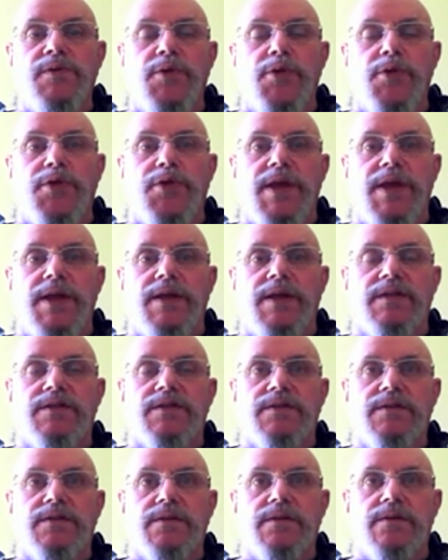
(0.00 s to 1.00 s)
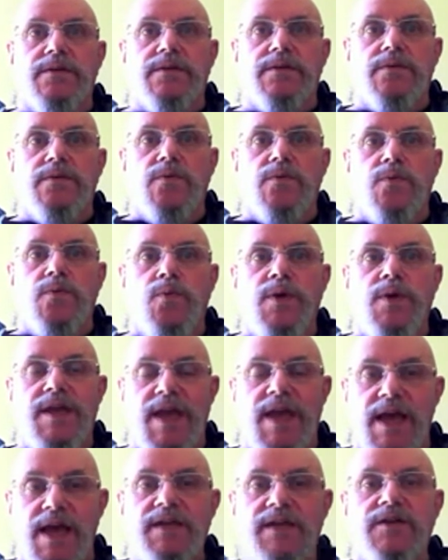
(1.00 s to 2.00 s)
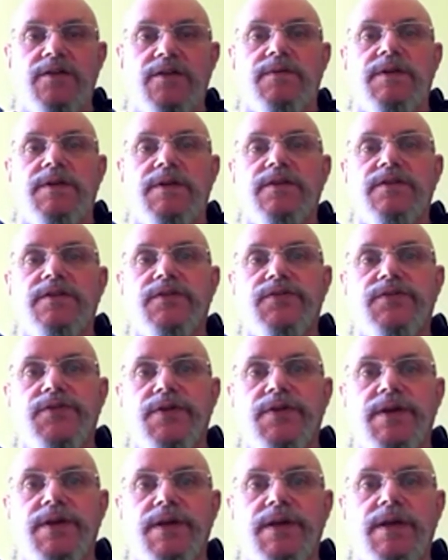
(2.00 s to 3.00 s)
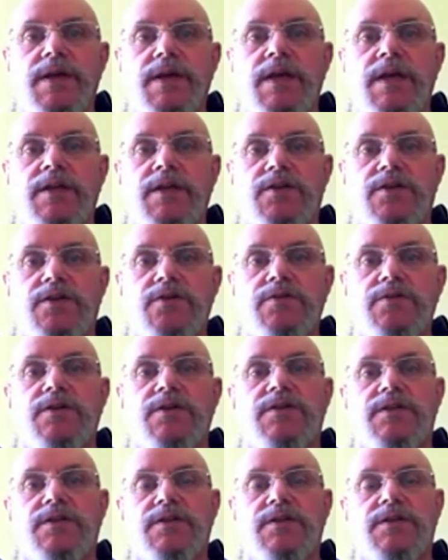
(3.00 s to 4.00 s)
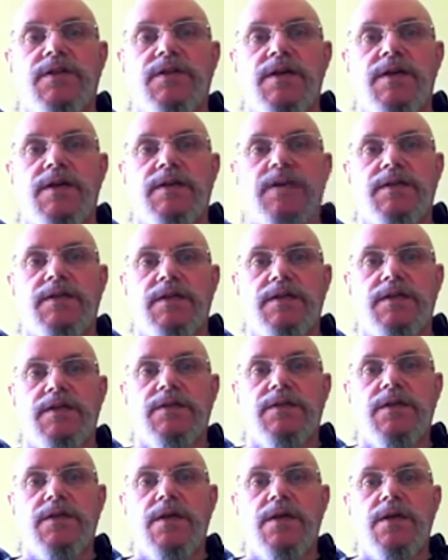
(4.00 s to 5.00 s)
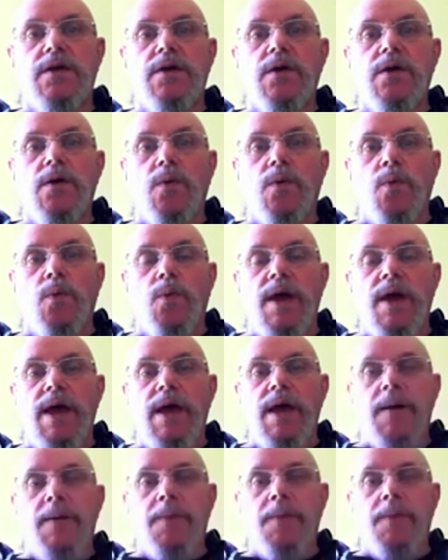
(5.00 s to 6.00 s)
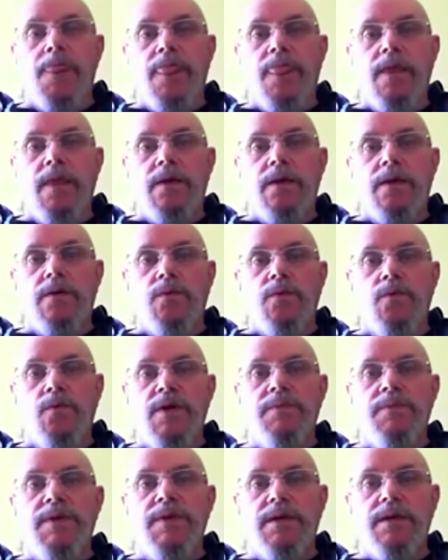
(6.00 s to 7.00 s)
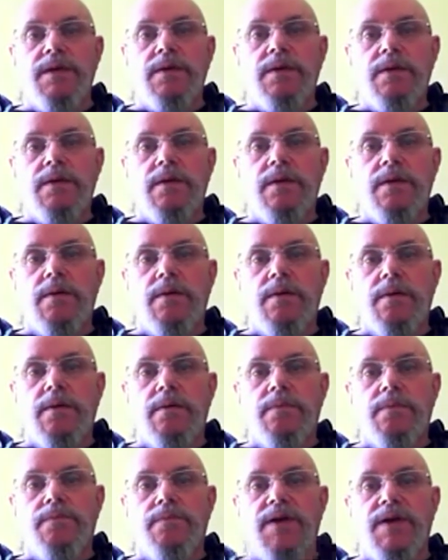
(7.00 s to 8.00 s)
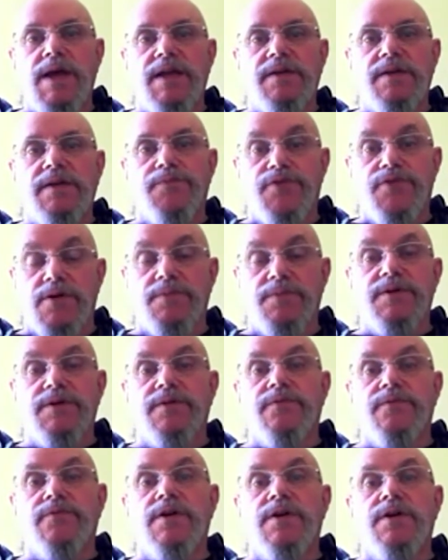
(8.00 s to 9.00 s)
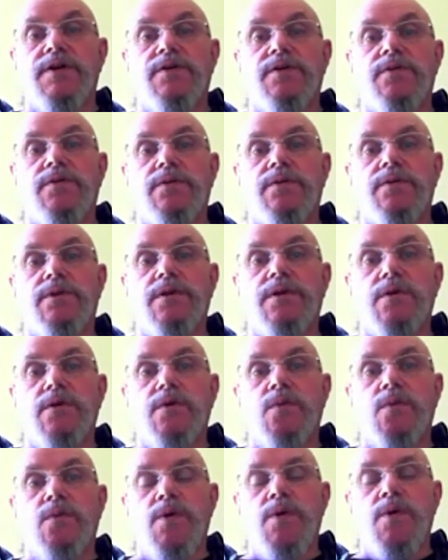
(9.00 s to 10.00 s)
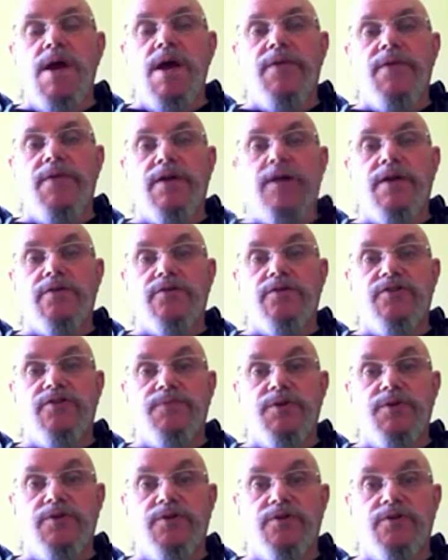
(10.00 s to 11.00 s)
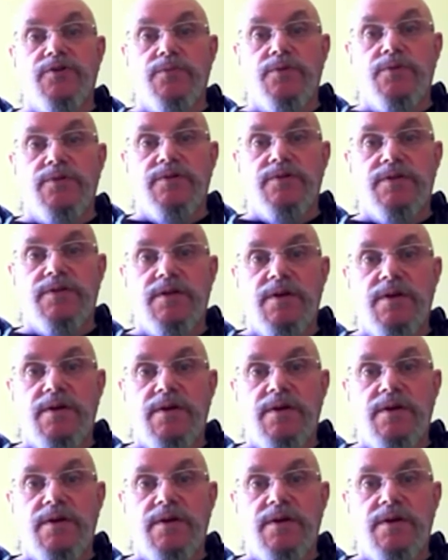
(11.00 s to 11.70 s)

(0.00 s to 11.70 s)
of the things we can do in history is look at societies where women played a prominent role, where their contribution was